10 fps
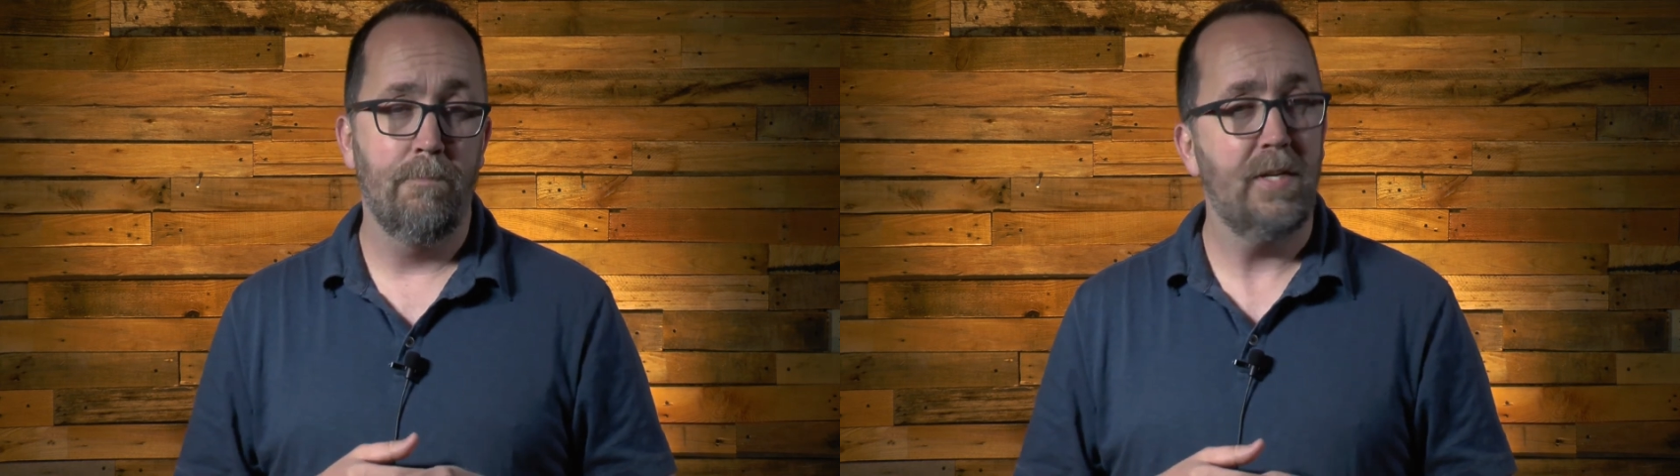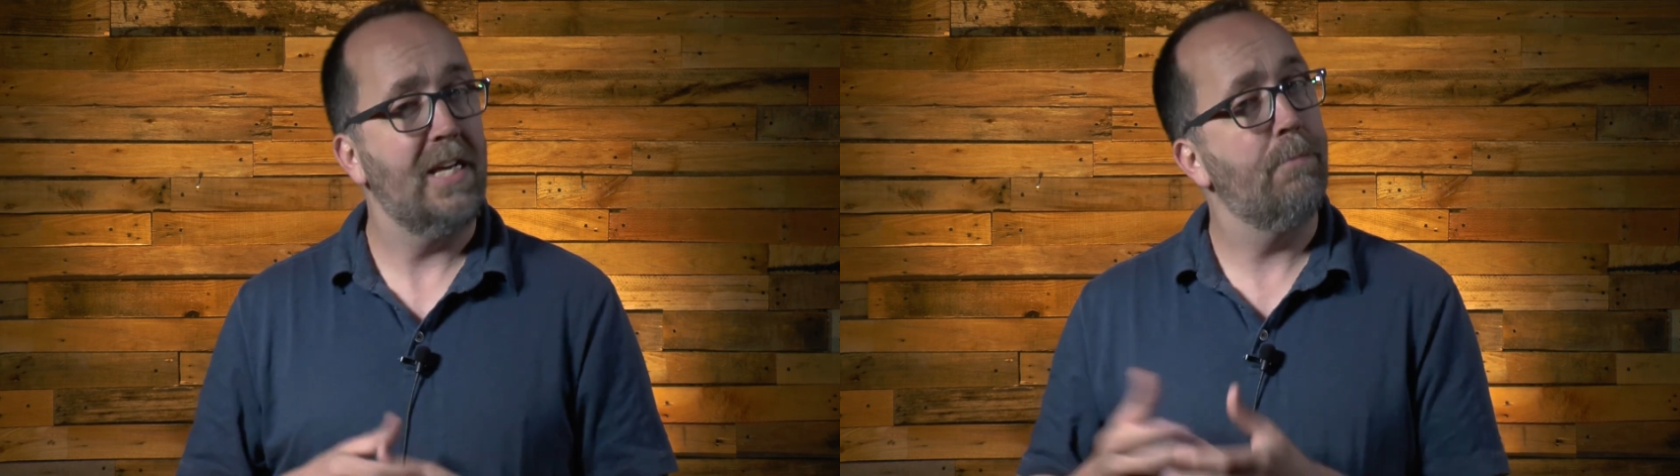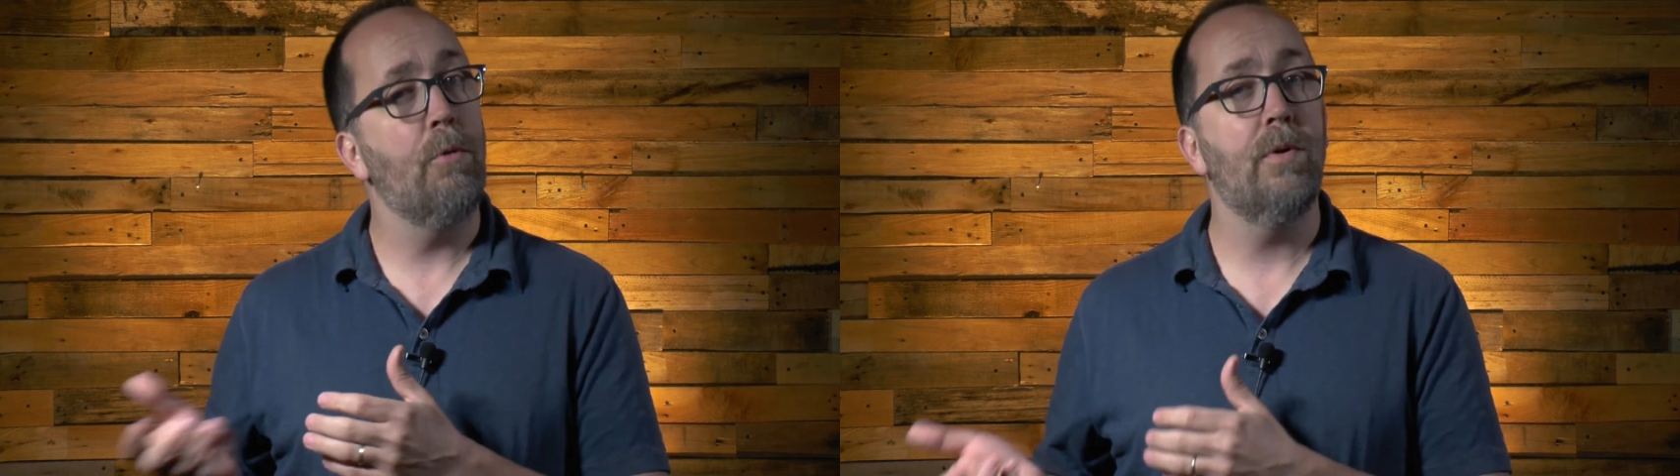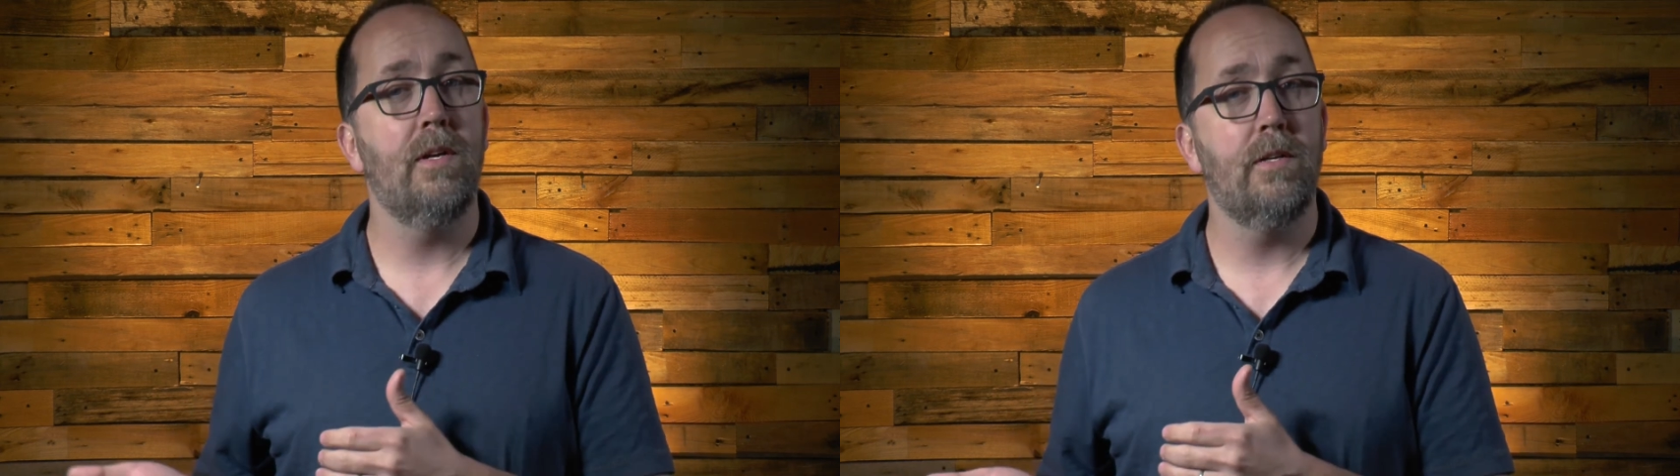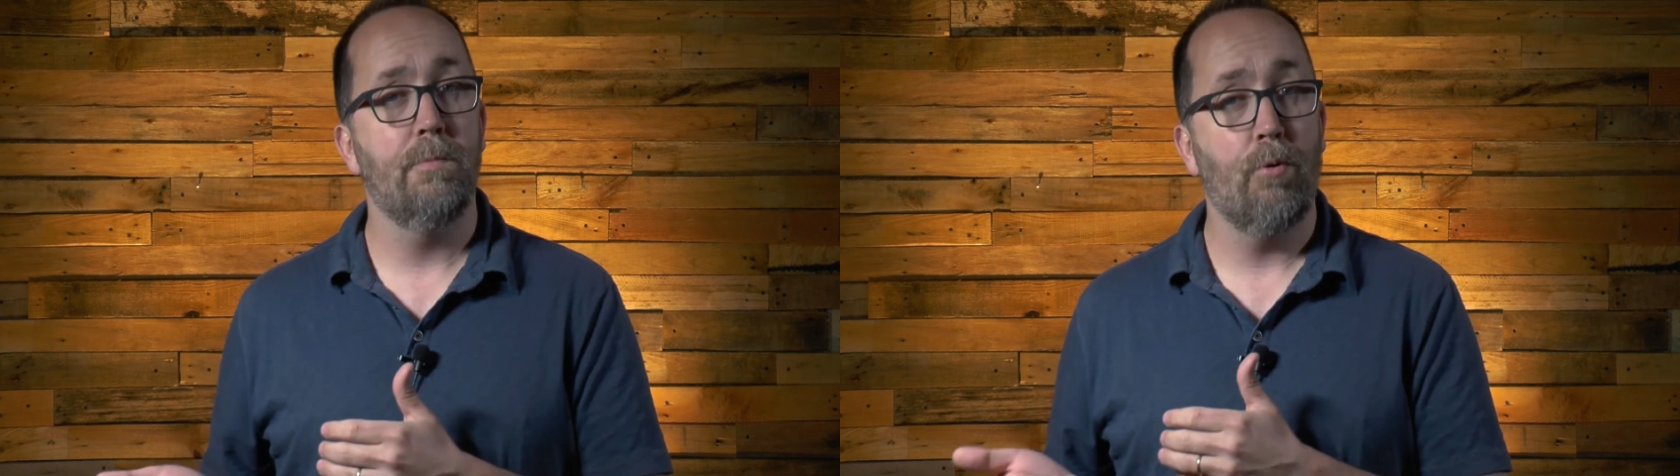Take a
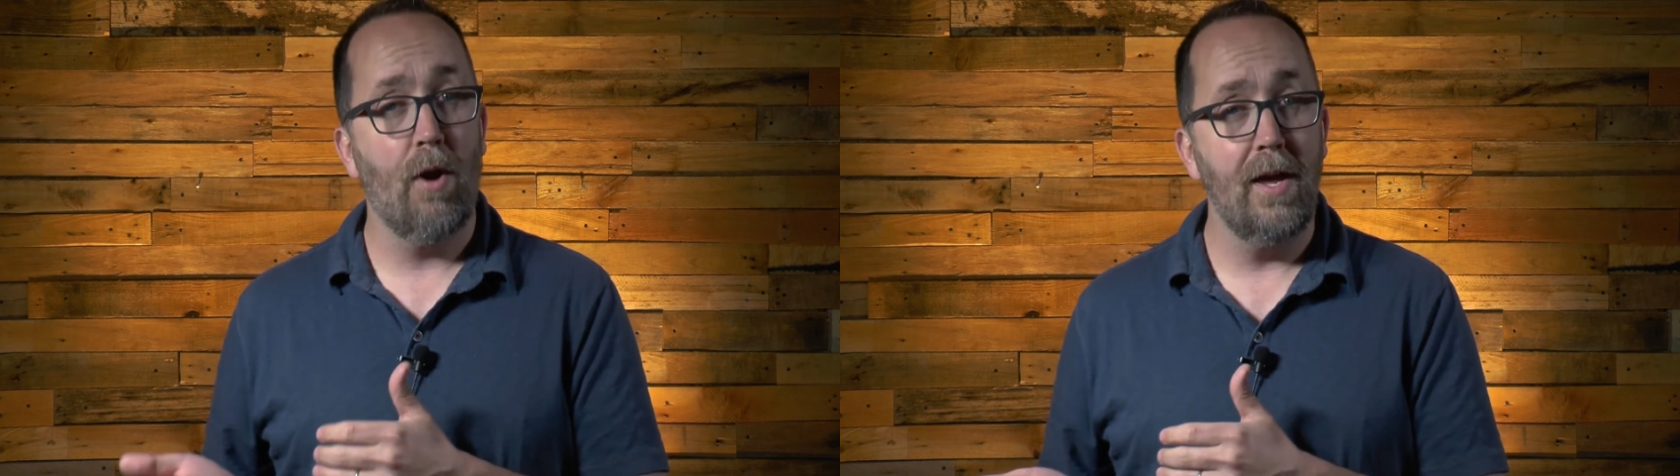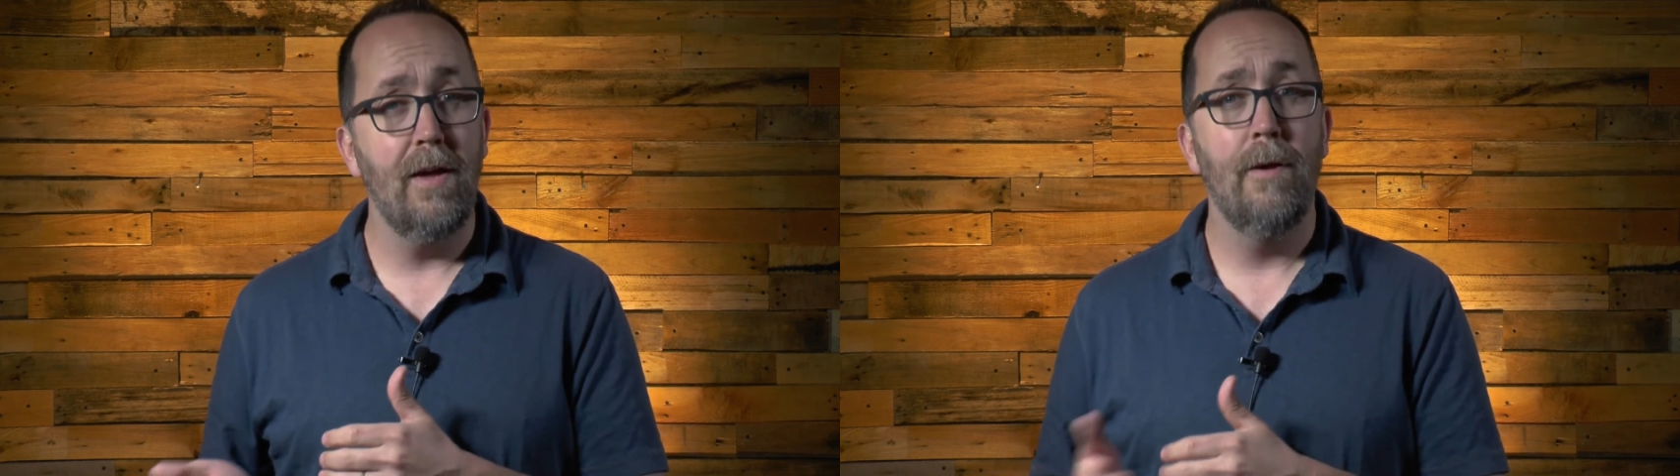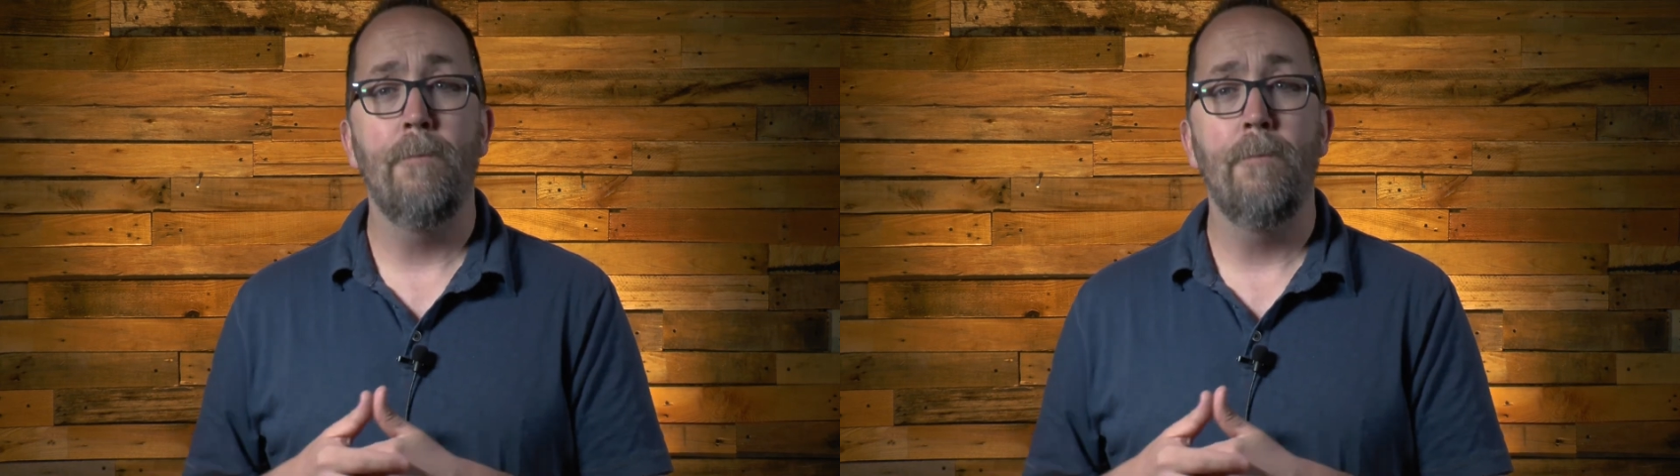moment to pray,